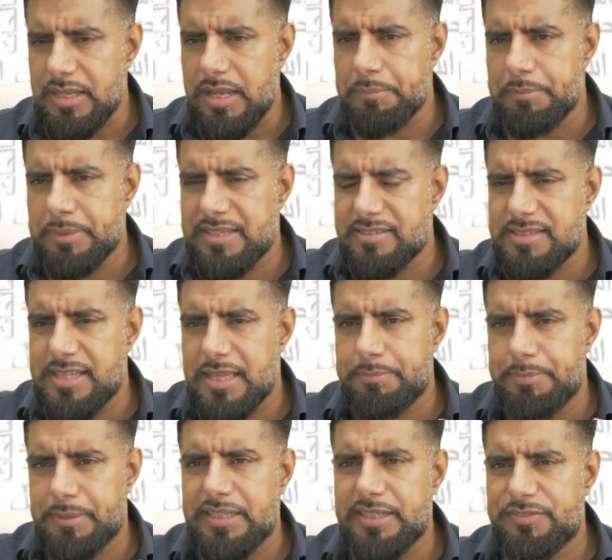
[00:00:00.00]
because they
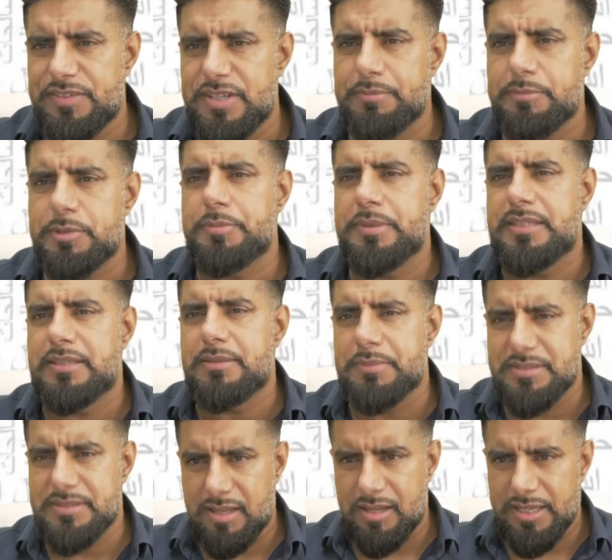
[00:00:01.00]
believed him to be the
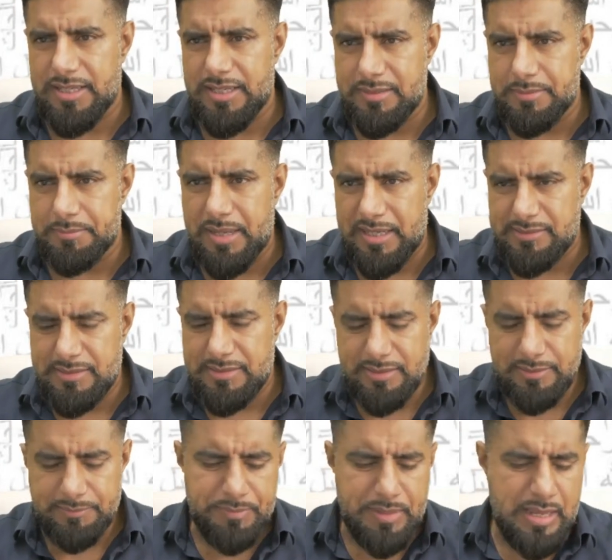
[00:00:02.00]
Messiah, the
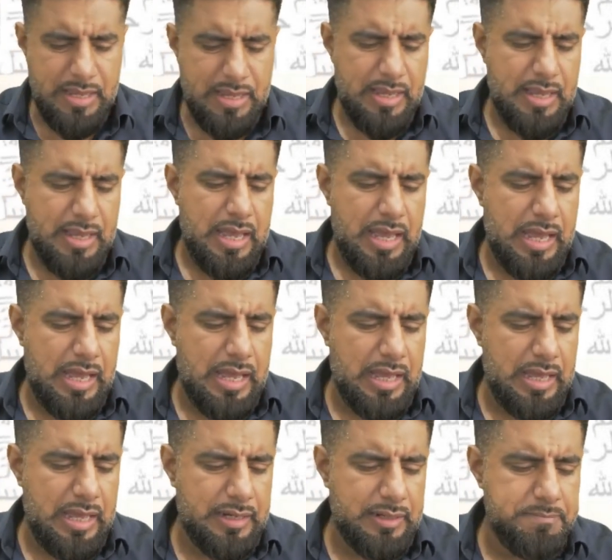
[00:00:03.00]
Mahdi,
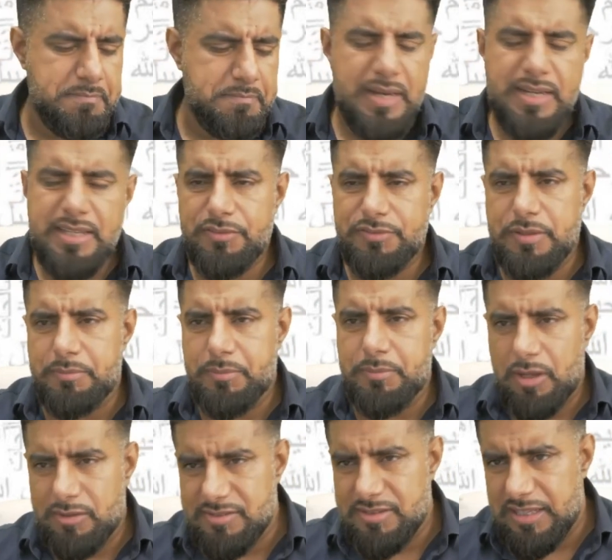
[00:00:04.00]
and many of them
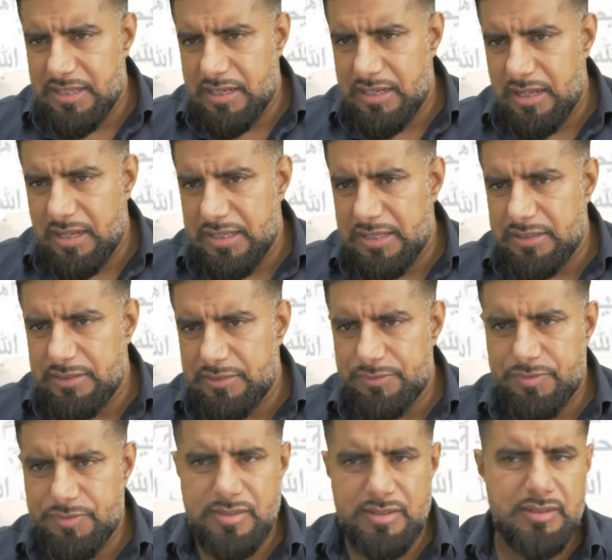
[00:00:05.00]
lost their
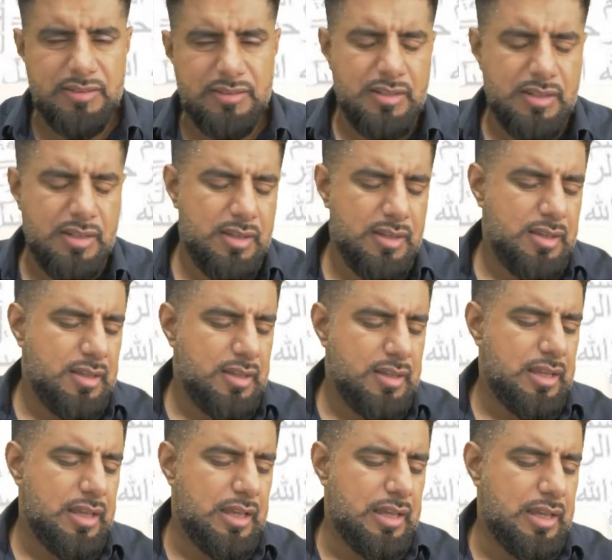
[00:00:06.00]
lives, and
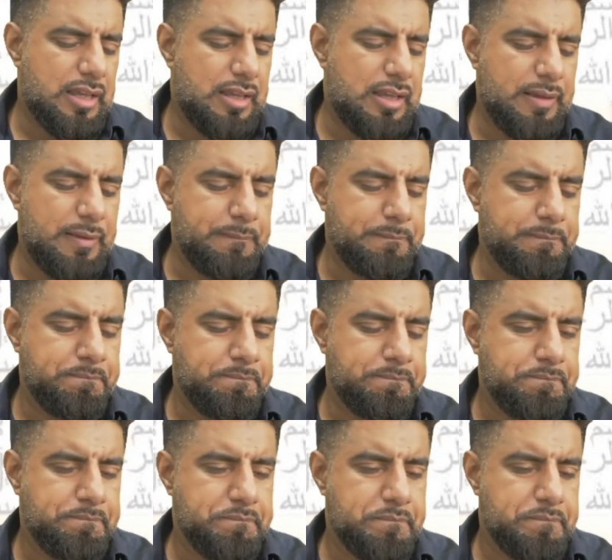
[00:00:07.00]
the
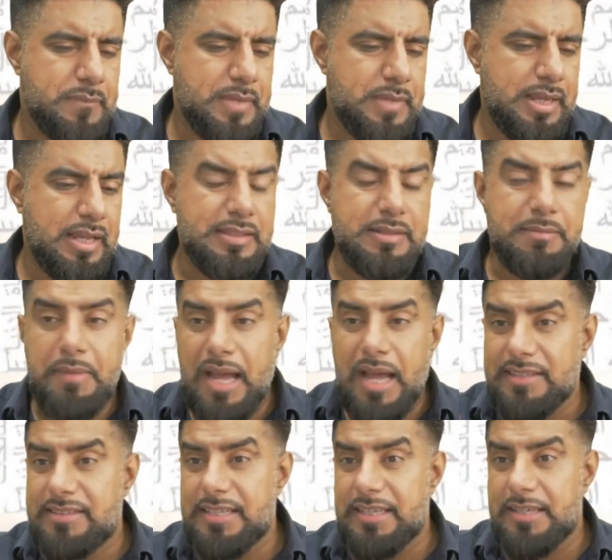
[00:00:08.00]

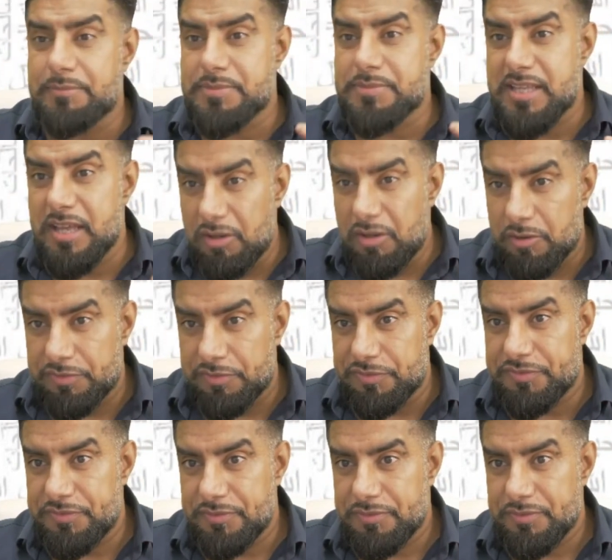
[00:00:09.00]
Mahdi
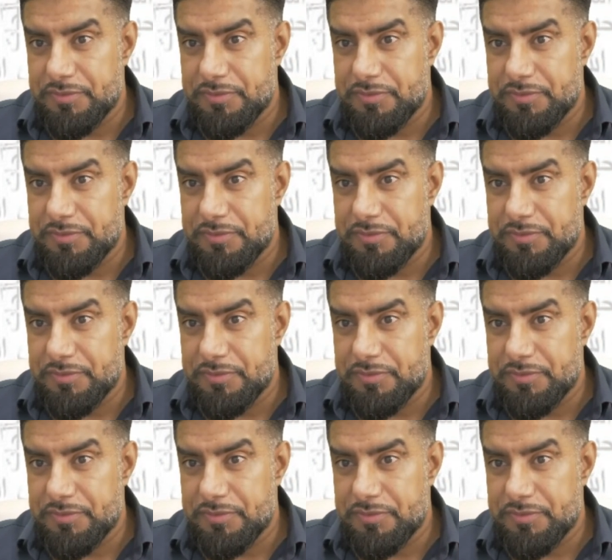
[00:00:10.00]
himself